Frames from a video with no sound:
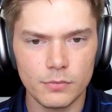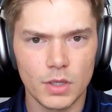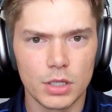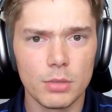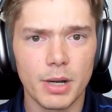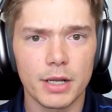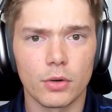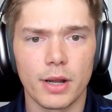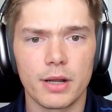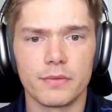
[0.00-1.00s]
You might
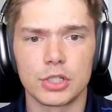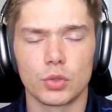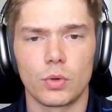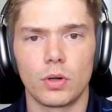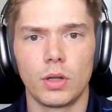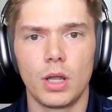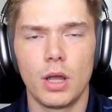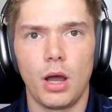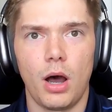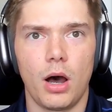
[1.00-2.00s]
create a visual
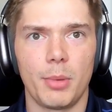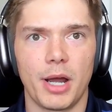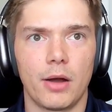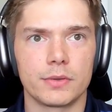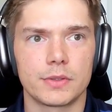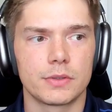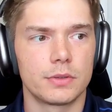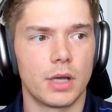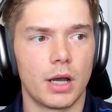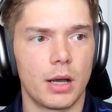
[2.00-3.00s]
about
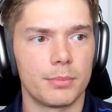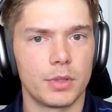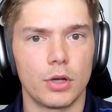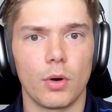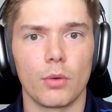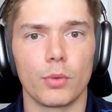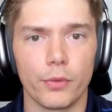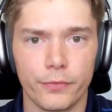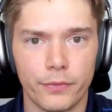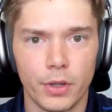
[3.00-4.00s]
a
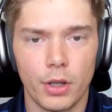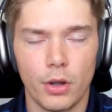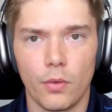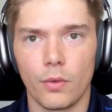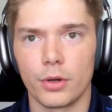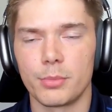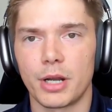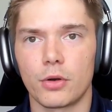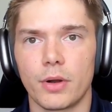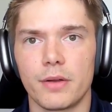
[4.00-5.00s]
roof, or you might
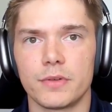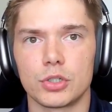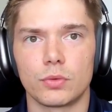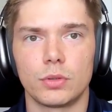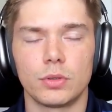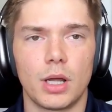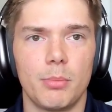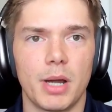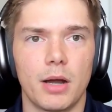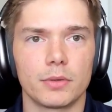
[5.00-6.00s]
create a visual
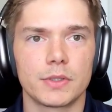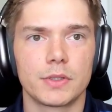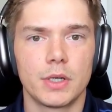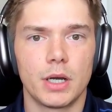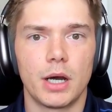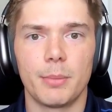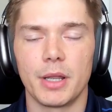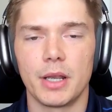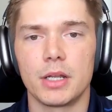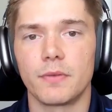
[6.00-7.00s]
about an
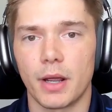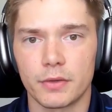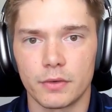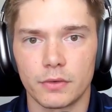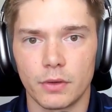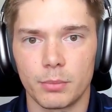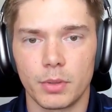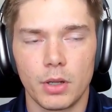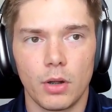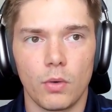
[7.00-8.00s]
HVAC system
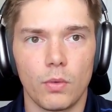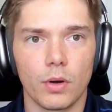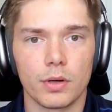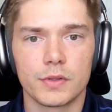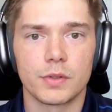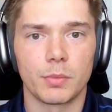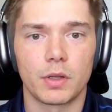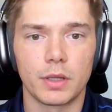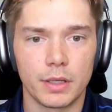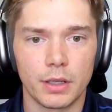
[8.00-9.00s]
or some
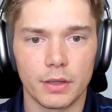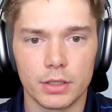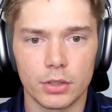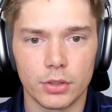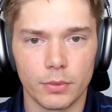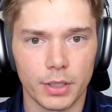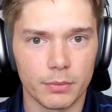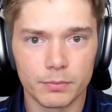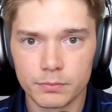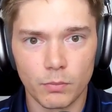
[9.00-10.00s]
cleaning that you're doing,
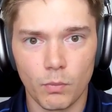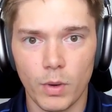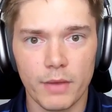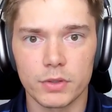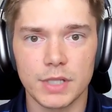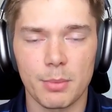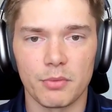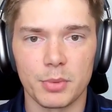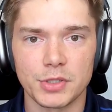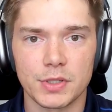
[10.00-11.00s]
whatever type of
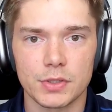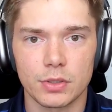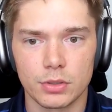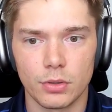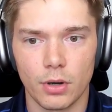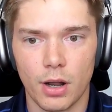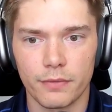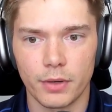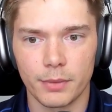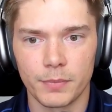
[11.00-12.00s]
business you're
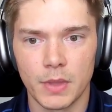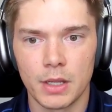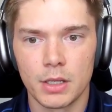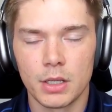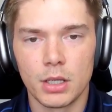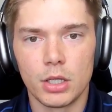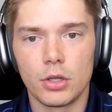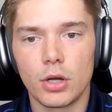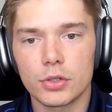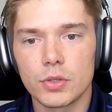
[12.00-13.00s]
offering. You
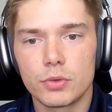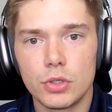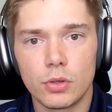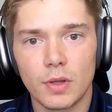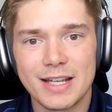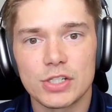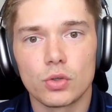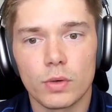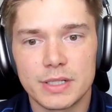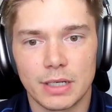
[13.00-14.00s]
could also utilize
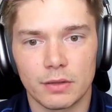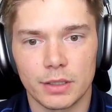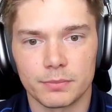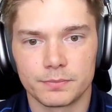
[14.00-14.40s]
storytelling.